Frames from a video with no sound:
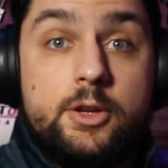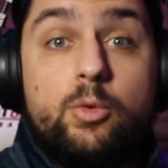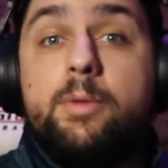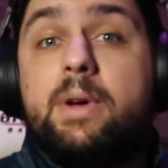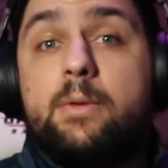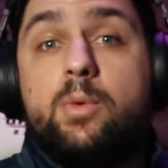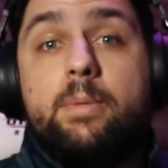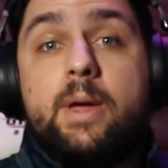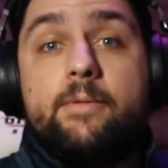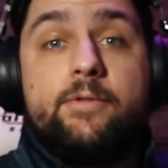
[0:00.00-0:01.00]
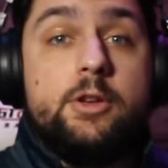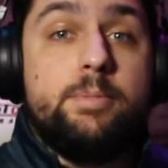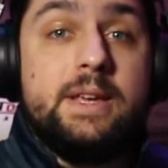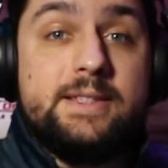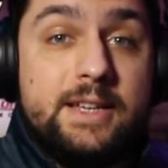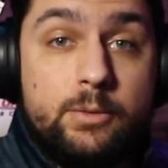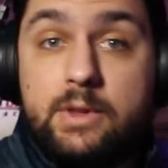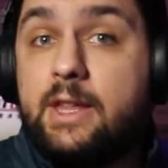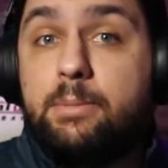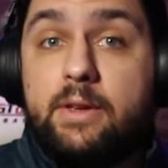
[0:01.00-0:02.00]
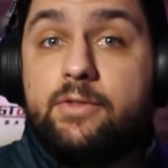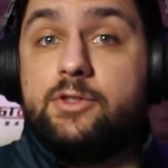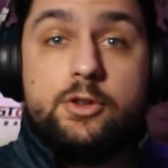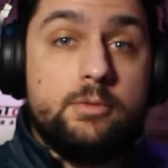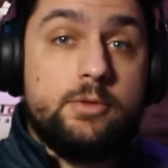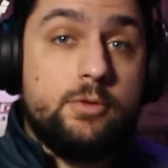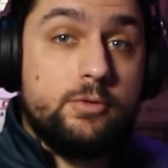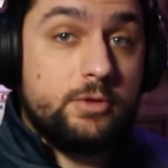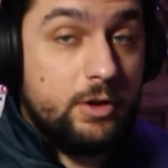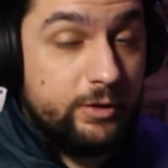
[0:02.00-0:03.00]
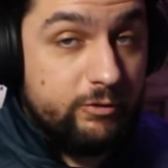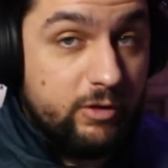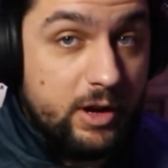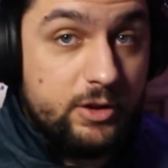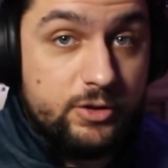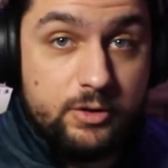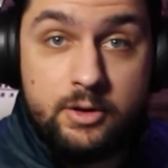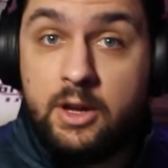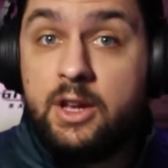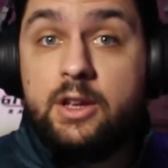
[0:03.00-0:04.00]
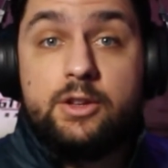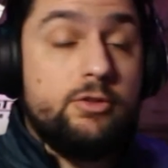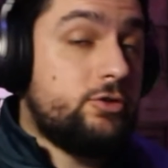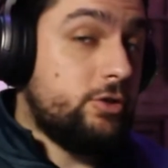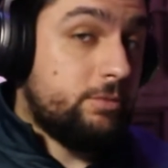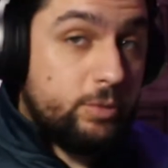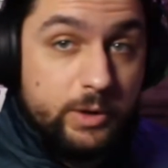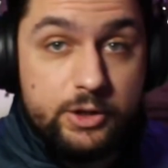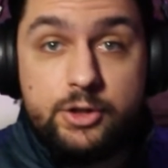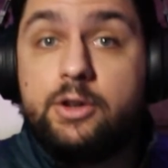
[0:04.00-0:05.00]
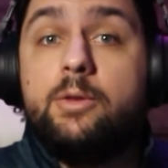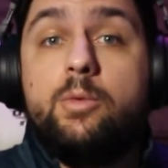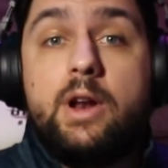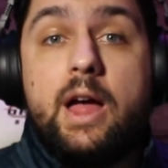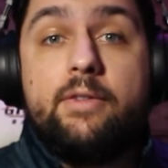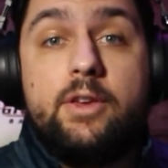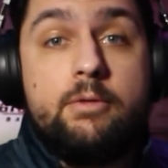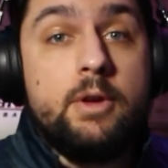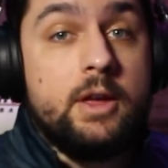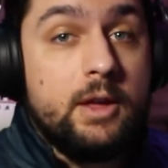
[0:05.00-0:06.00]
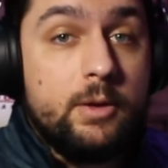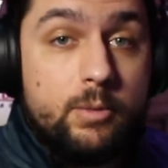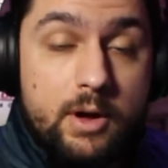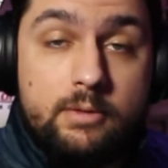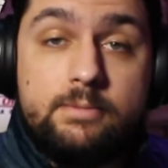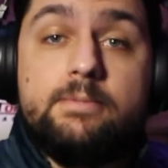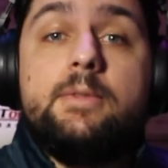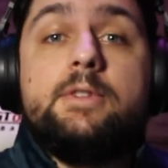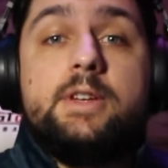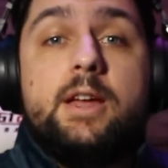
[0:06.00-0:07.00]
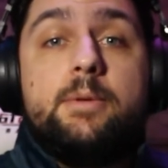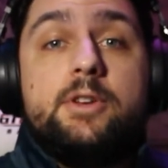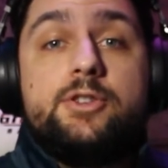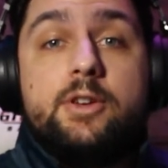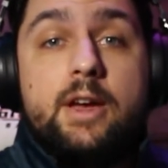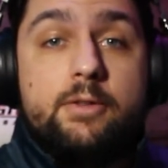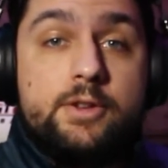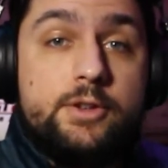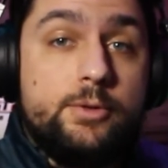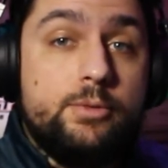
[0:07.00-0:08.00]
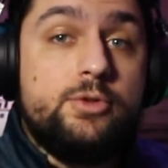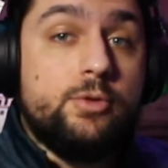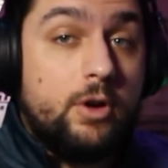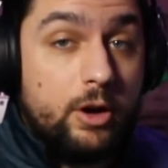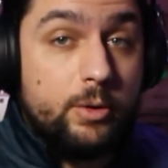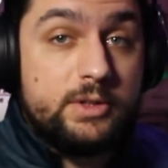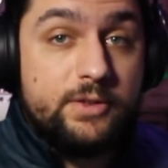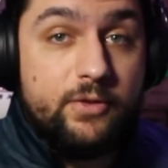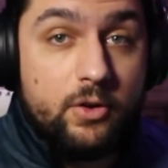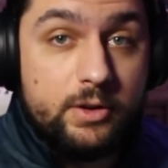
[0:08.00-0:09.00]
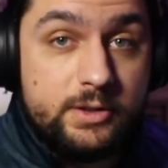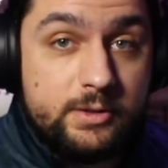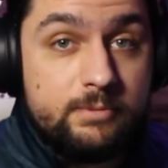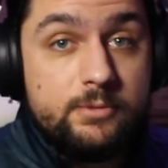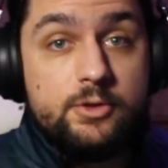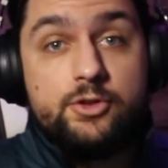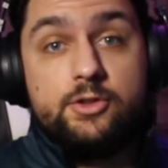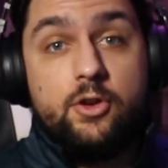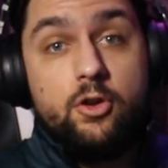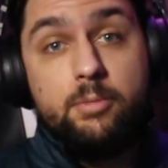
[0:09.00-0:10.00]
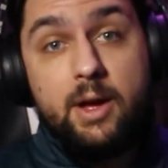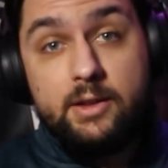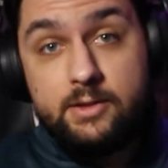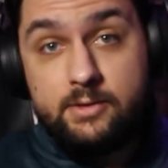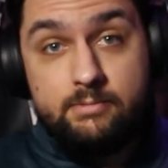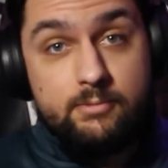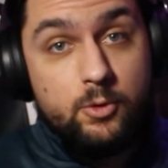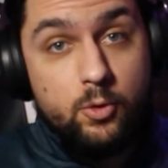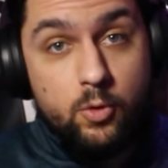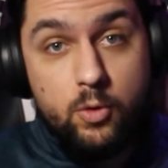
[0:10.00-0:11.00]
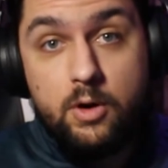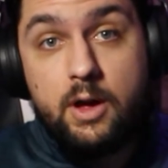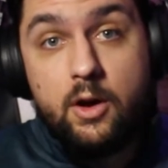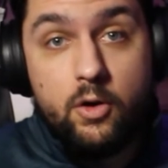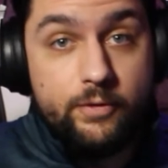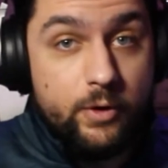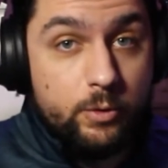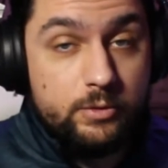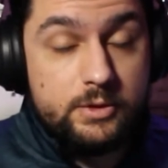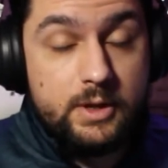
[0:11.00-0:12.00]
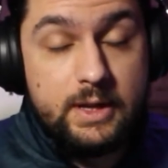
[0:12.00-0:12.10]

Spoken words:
So you want a better webcam for your PC, whether that be for Zoom calls, content creation, YouTube, Twitch, what have you. Well, today I'm going to show you how to use your iOS device, such as iPads or iPhones,